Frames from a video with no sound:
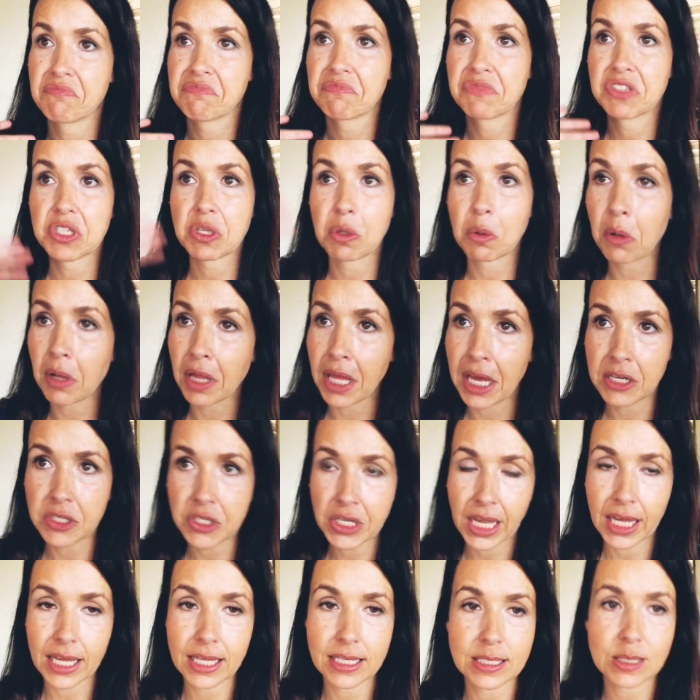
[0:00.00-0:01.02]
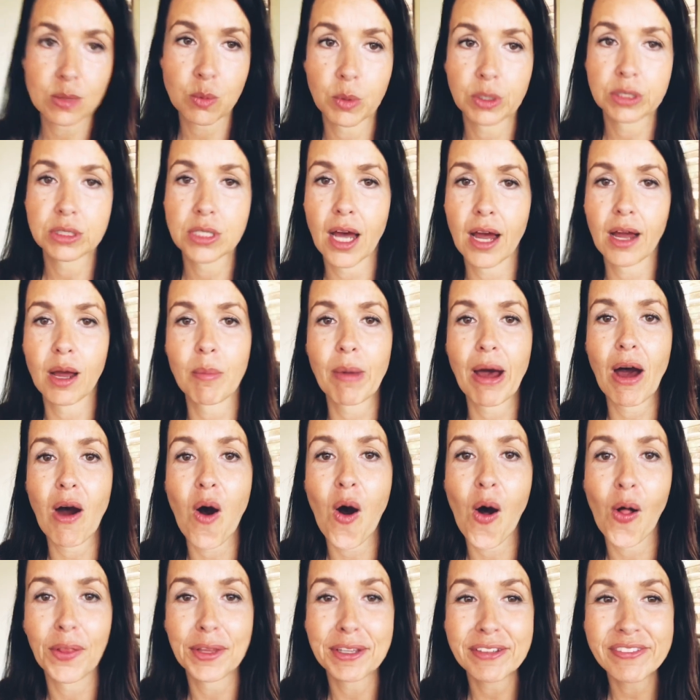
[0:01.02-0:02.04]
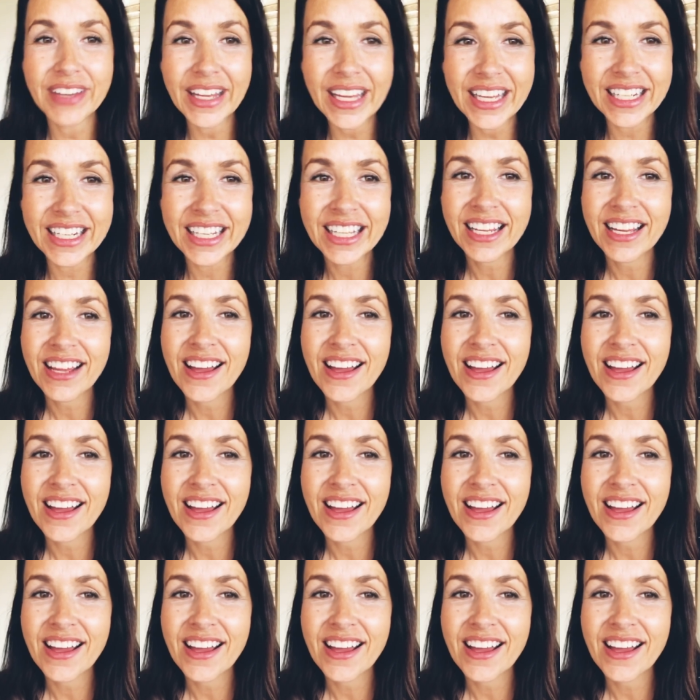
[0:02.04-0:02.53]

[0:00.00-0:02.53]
school age kids, we'll talk about all of it.